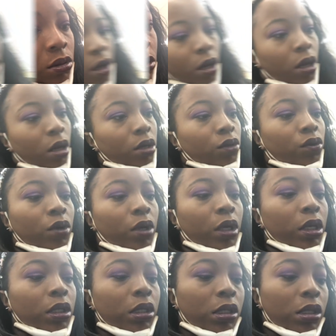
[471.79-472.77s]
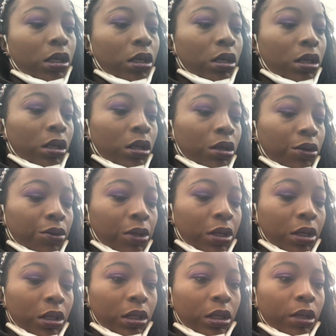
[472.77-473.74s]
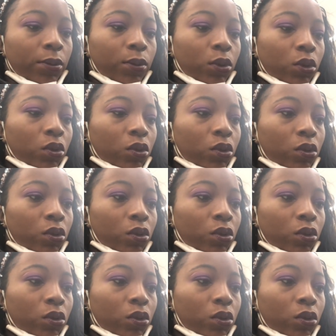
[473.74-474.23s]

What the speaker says: I do not see an ingredient label